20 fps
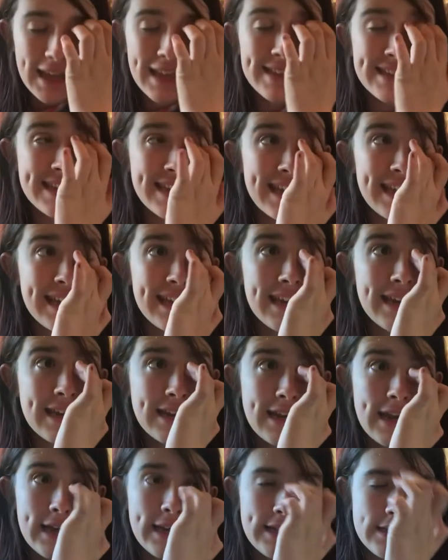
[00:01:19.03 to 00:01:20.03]
Tegan
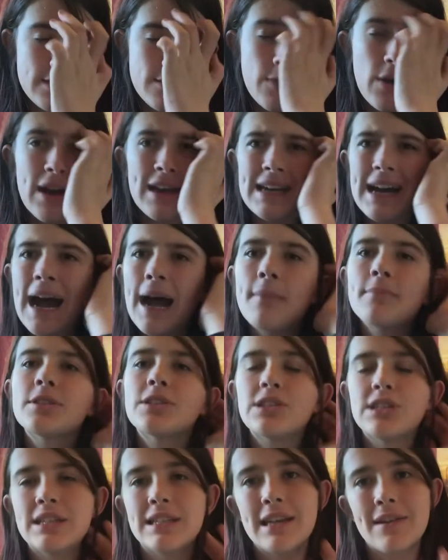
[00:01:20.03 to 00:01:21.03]
and Ace were an
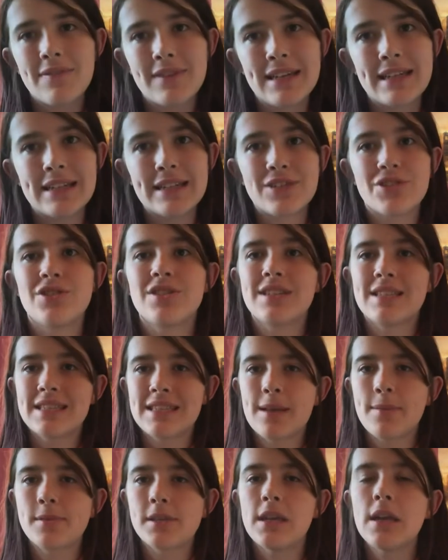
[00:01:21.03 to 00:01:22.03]
absolutely lovely addition to
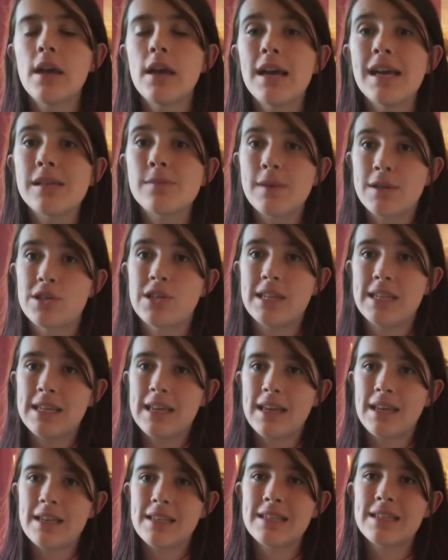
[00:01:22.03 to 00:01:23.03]
this episode, especially
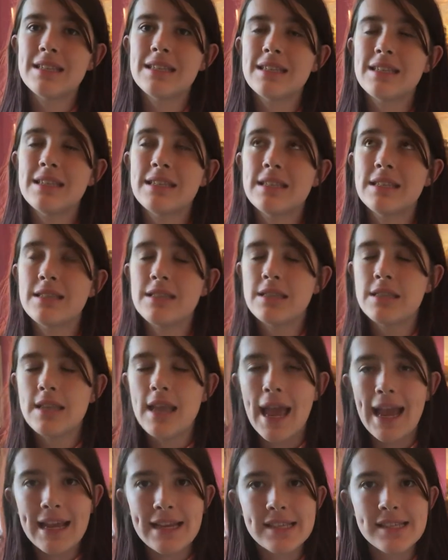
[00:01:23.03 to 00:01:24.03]

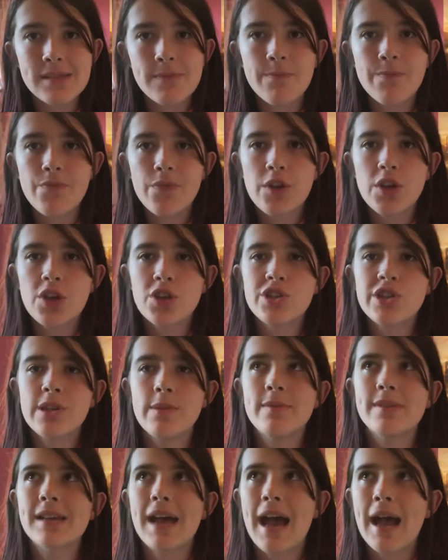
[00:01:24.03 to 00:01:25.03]
Ace. She
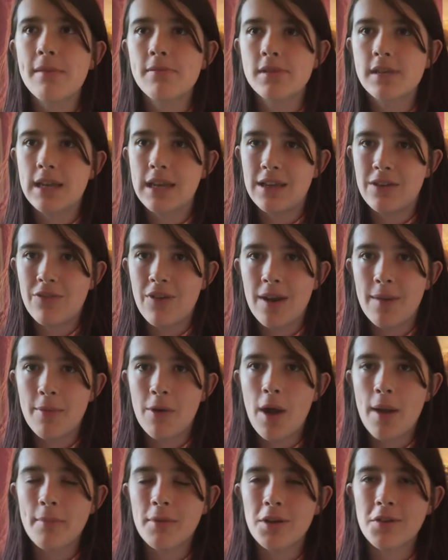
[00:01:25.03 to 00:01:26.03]
was absolutely
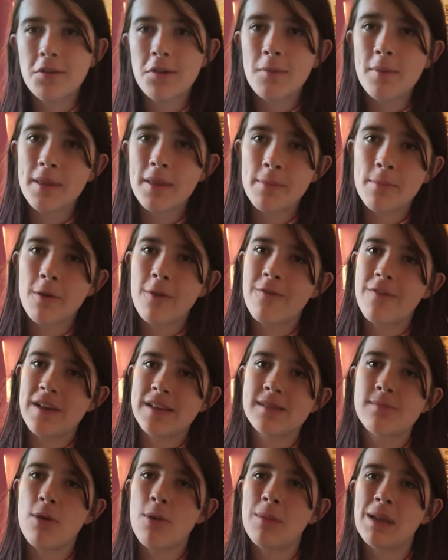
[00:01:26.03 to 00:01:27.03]
incredible. I'm going to talk about the
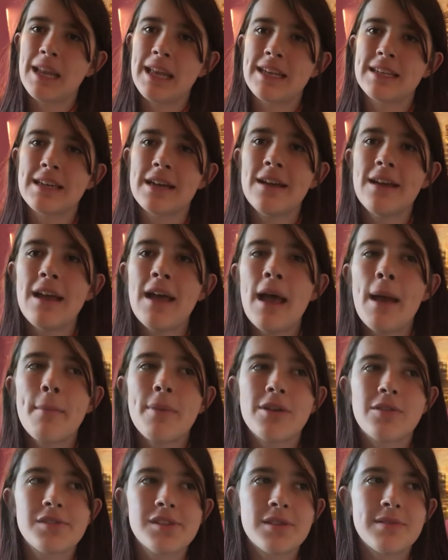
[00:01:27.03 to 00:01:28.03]
Professor moment later,
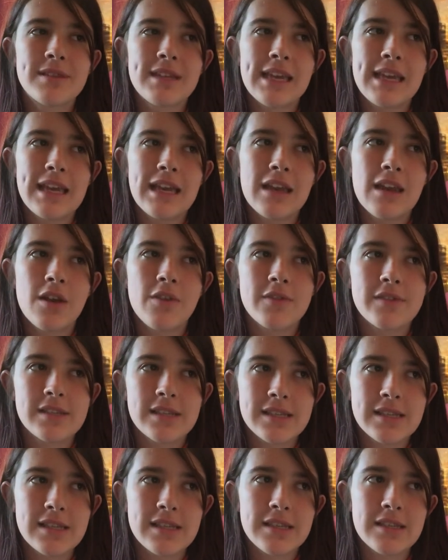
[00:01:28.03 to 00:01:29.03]
but also Tegan, her
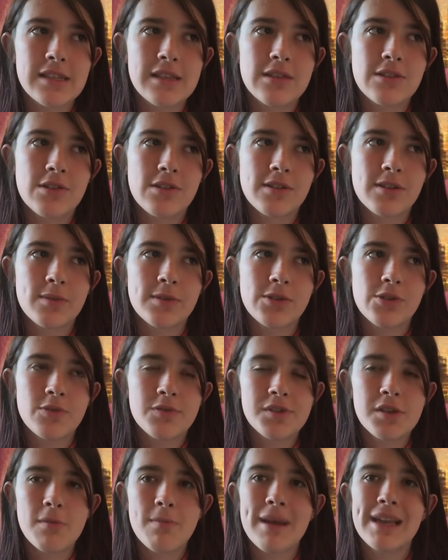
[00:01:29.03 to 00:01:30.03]
resistance to the Doctor, which
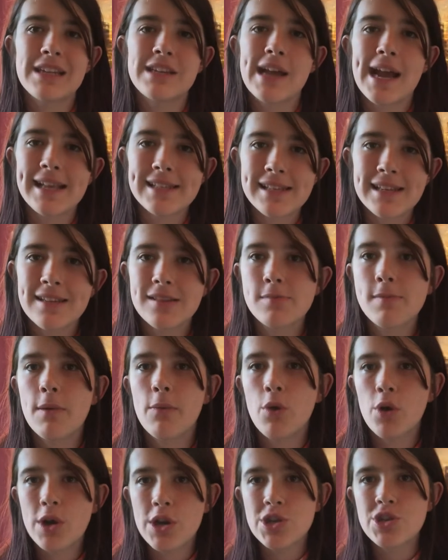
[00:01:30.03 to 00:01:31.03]
also made Yaz a little bit
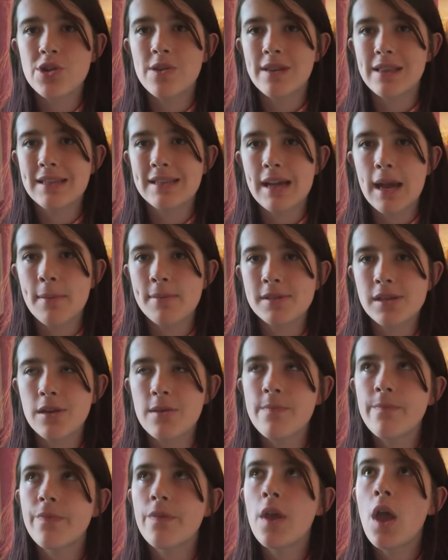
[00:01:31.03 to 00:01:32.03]
worried during this episode,
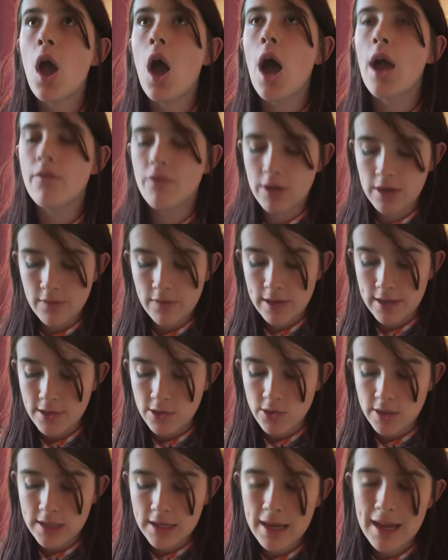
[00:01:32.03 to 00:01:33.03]
I really, really
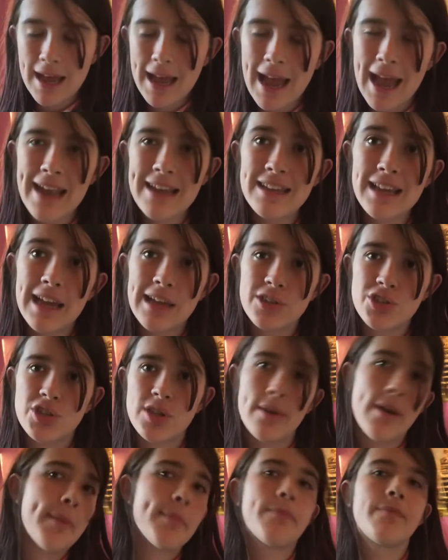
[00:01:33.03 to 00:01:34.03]
enjoyed. And Kate
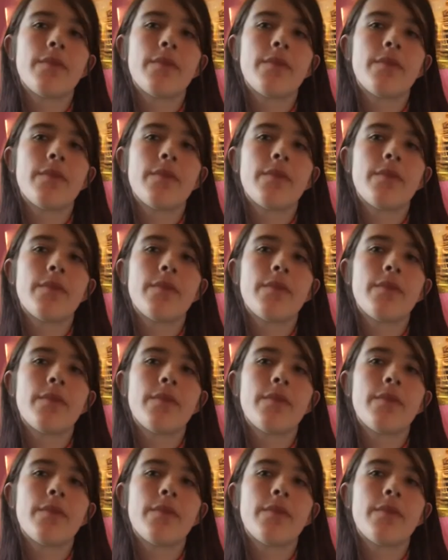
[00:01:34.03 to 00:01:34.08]
Stewart.